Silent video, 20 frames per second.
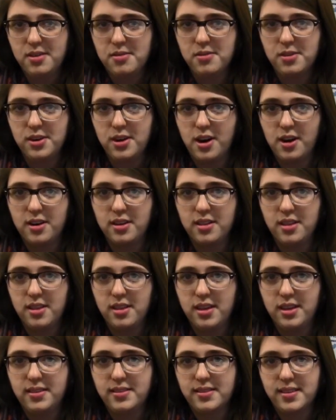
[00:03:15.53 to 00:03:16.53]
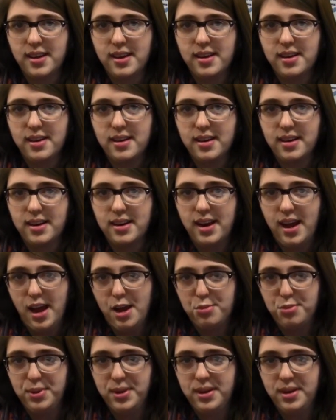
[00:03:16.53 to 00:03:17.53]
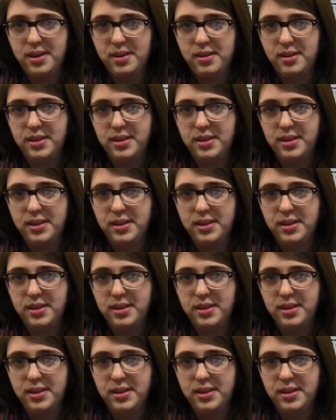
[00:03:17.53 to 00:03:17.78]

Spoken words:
regarding the things that happen at